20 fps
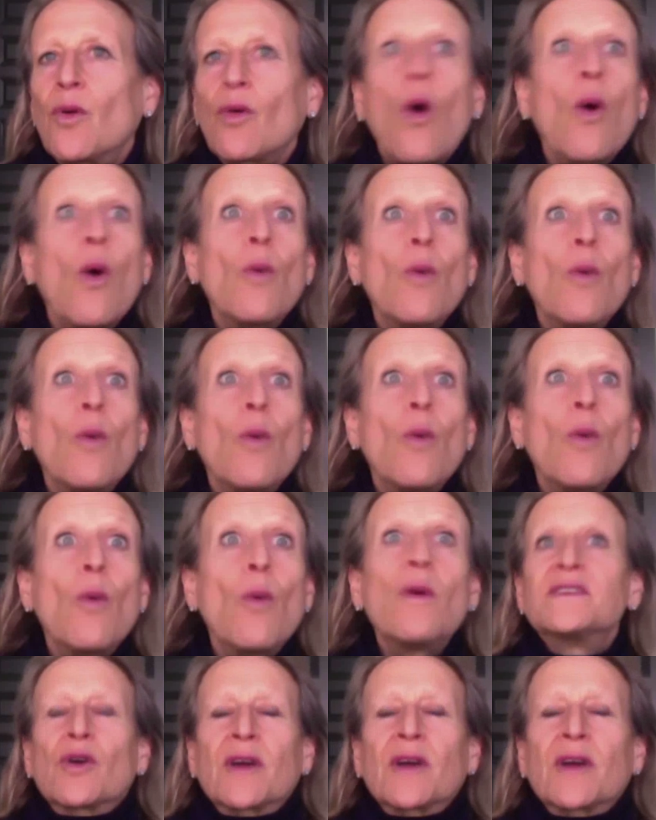
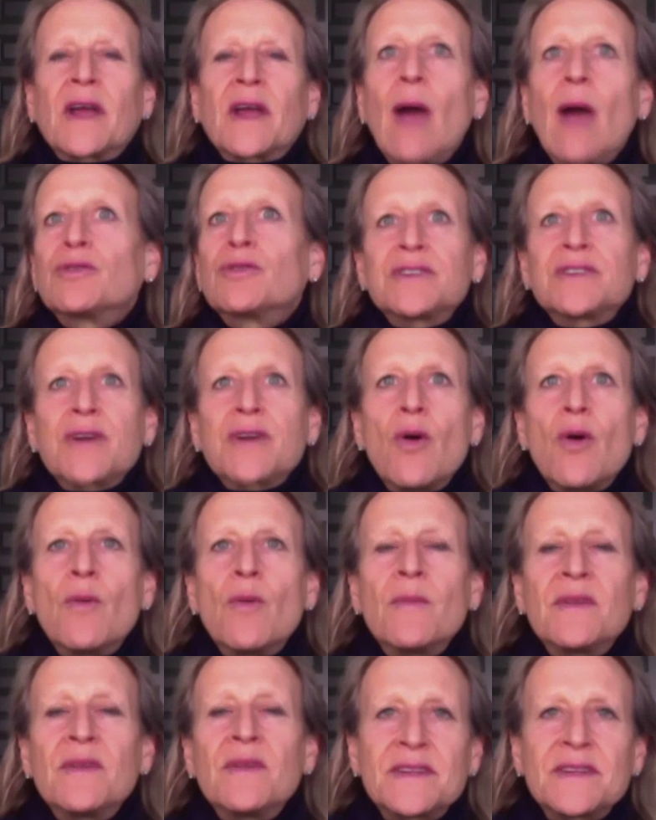because we're
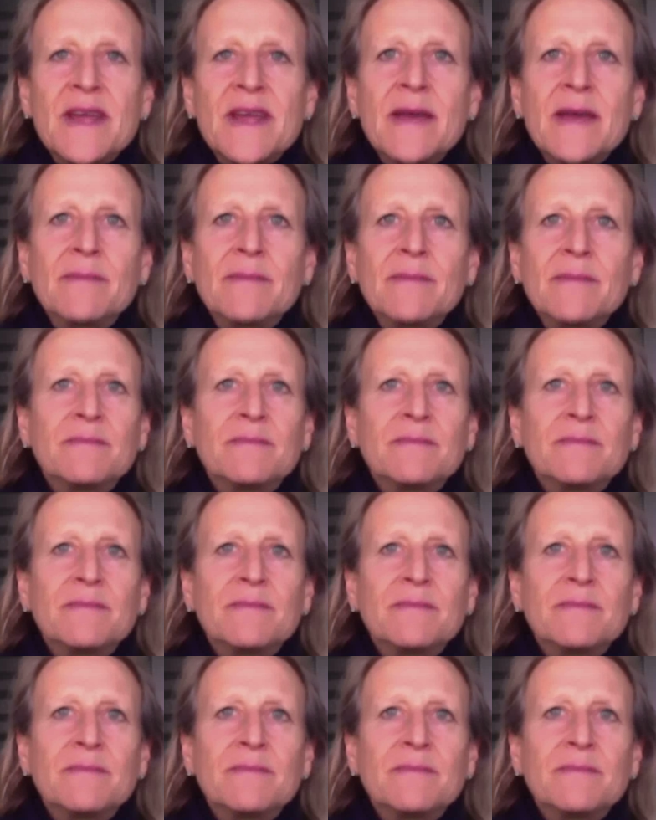always working.